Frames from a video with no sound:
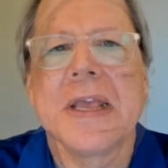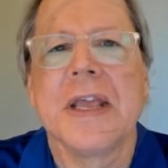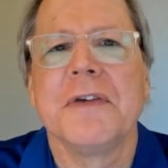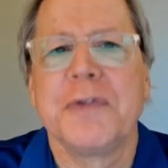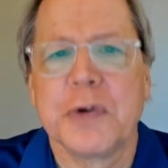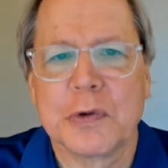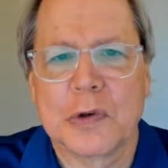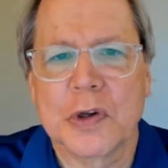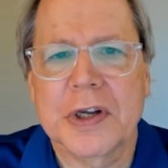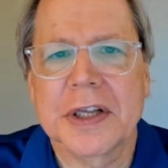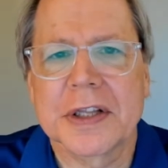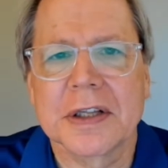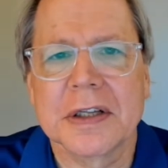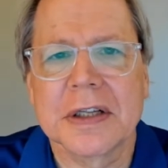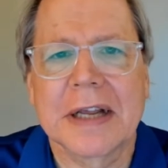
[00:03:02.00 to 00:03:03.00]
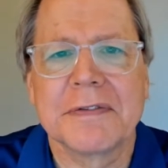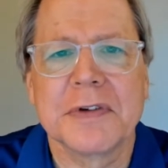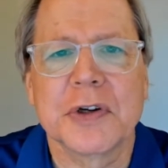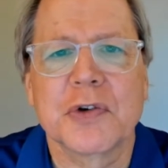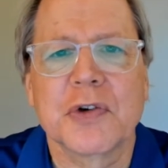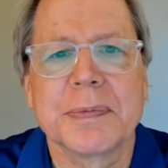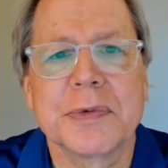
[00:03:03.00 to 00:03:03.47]
If you look at the
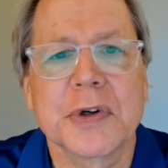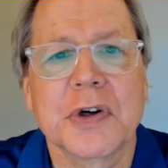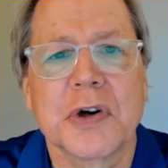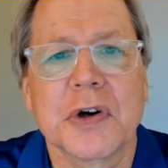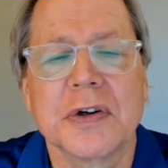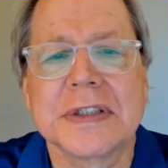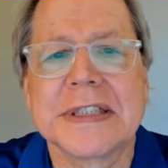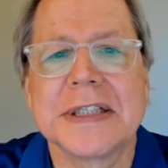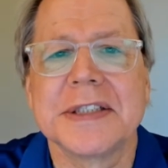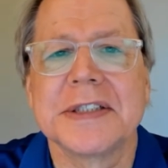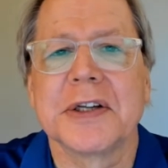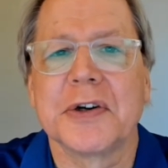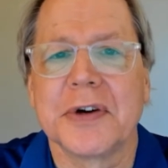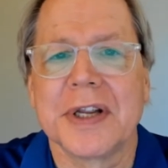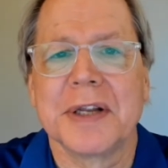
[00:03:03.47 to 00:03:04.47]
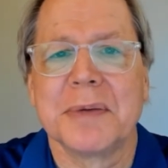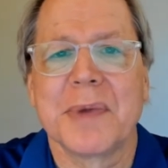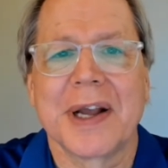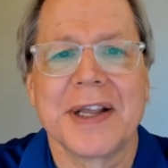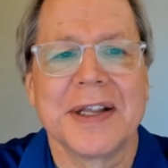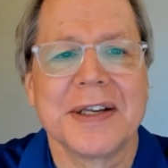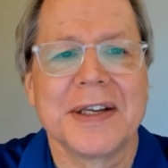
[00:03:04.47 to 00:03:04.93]
11 cryptocurrencies that are in
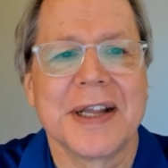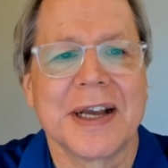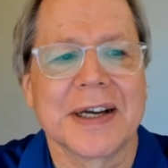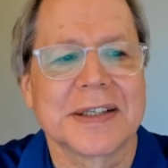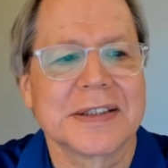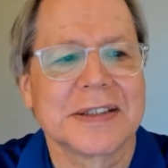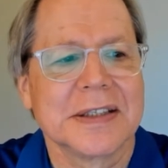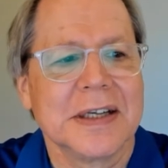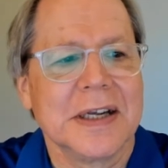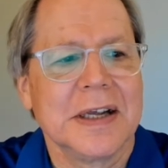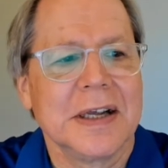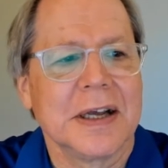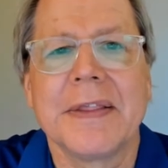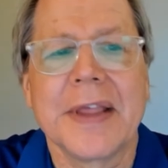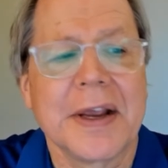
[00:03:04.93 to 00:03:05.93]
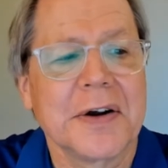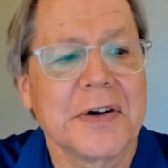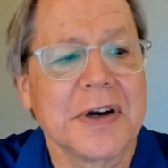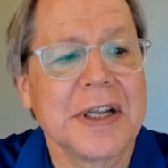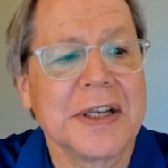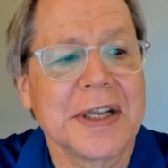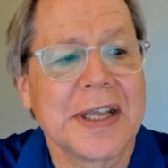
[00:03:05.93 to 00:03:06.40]
my index, they
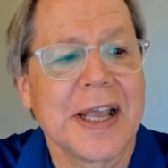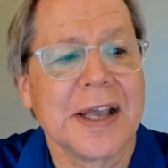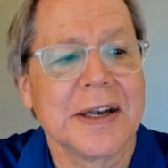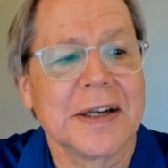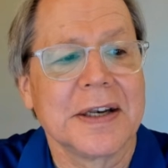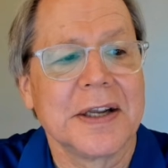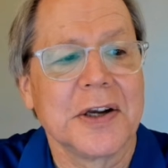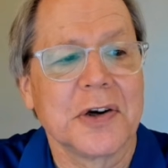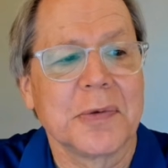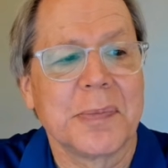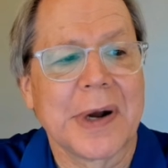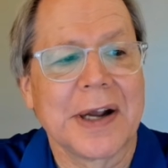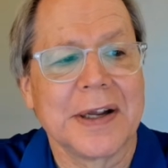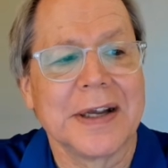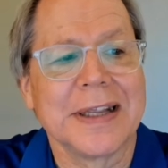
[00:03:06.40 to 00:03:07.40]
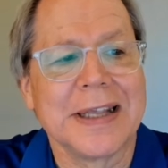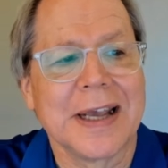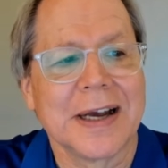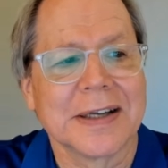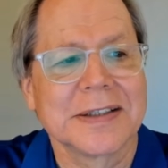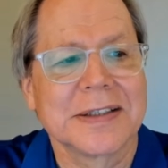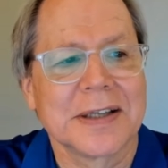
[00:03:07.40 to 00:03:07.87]
are indicated here by a
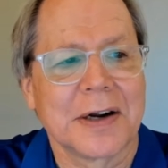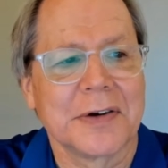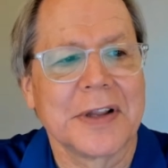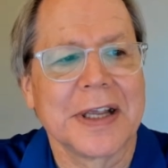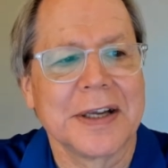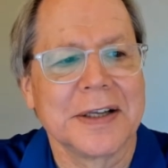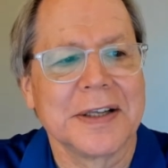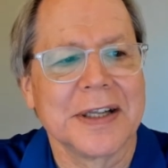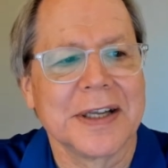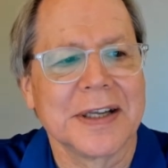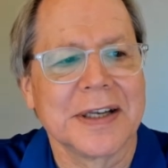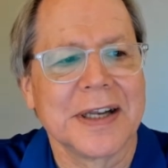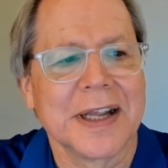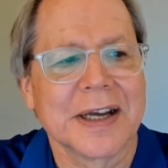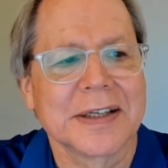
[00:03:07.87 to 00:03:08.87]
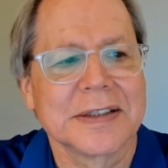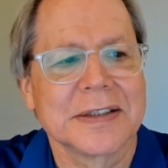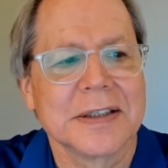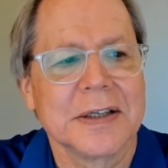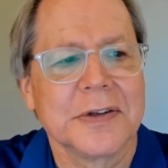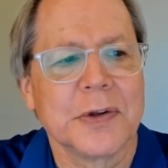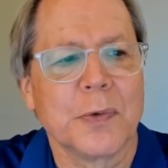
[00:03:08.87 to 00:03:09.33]
yes, are they in the
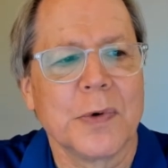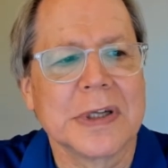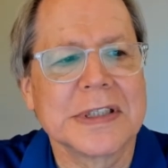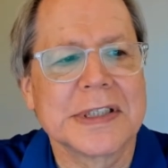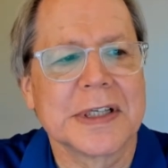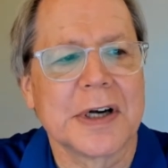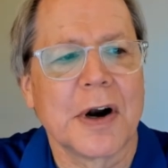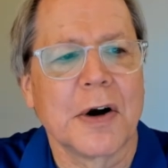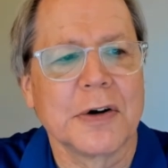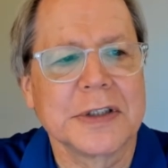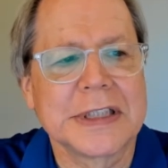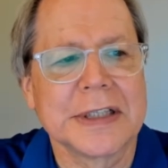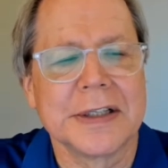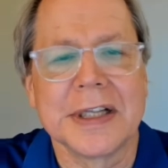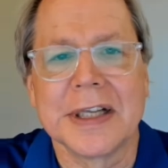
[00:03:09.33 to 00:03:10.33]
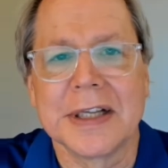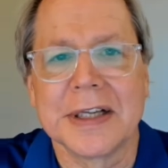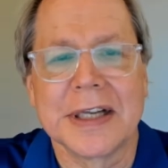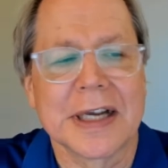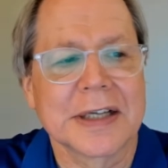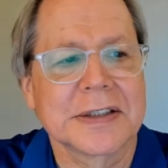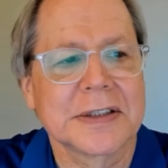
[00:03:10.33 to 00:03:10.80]
index? The ones that aren't in the
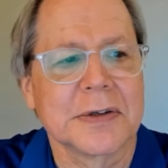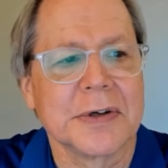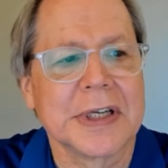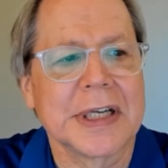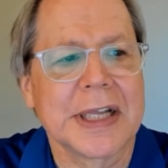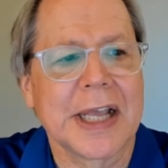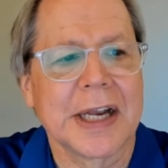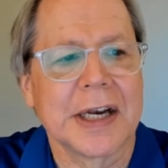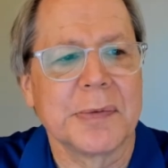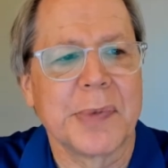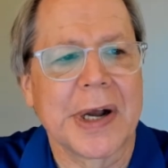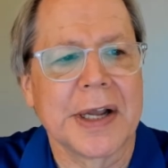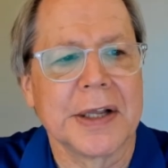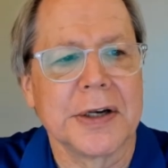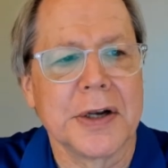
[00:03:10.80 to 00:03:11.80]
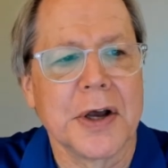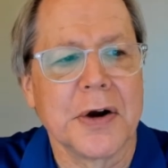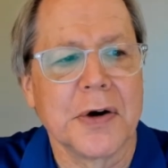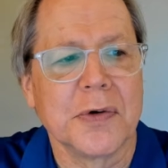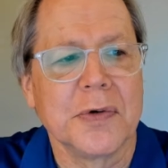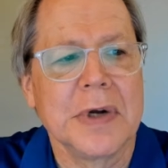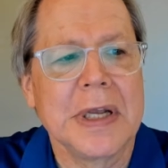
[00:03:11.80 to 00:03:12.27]
index are indicated by a
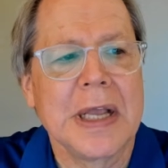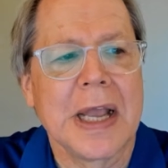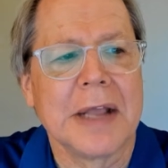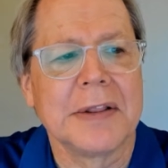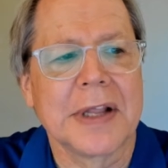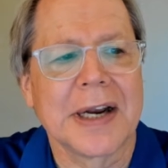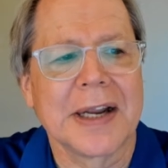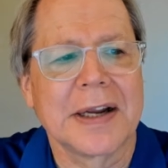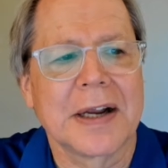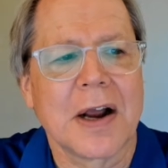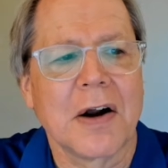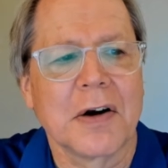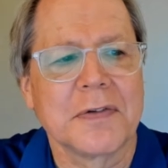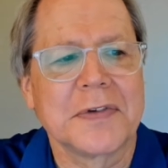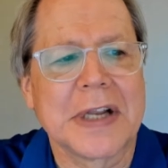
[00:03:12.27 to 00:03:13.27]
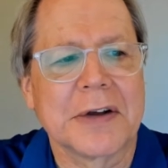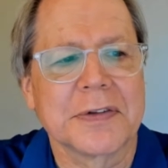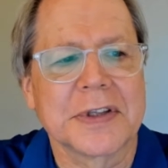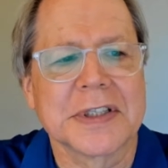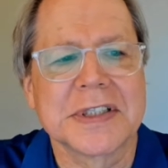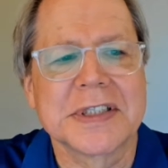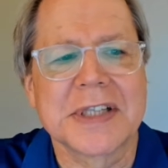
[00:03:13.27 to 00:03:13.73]
no. And then I carved
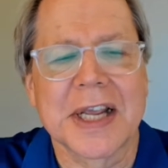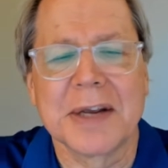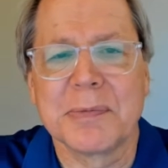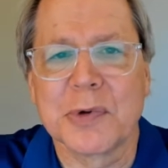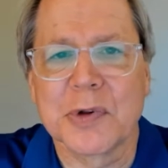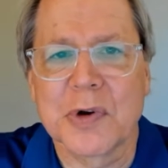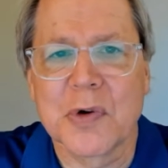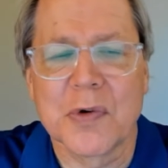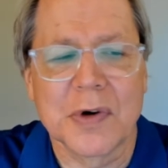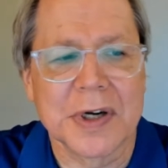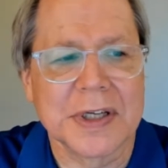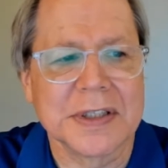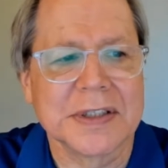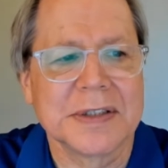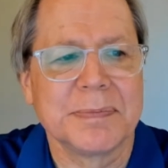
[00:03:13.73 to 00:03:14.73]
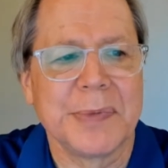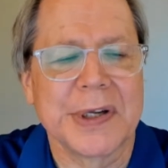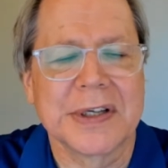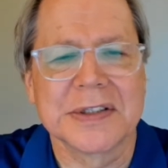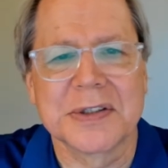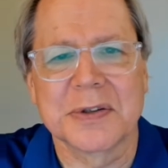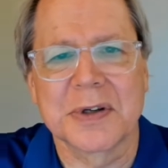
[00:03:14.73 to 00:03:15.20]
out the stable coins
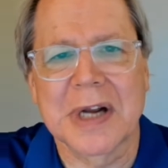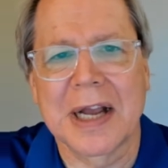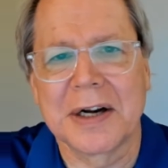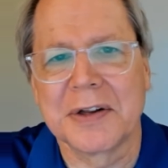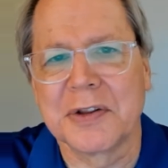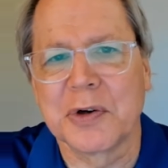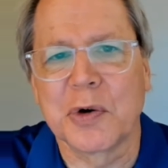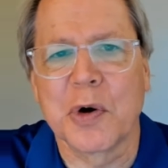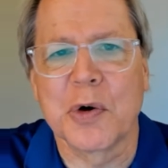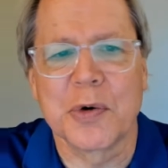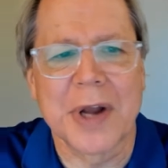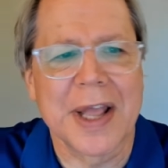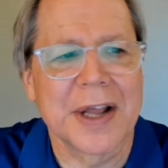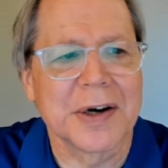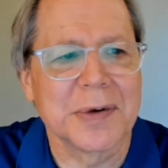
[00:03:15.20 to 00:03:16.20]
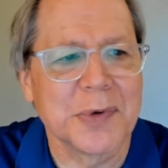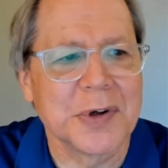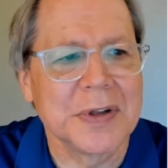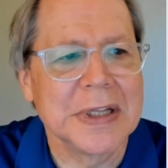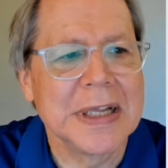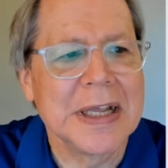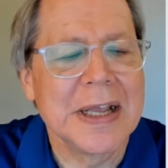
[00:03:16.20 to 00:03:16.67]
because they're kind of their own
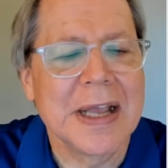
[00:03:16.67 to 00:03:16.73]
animal.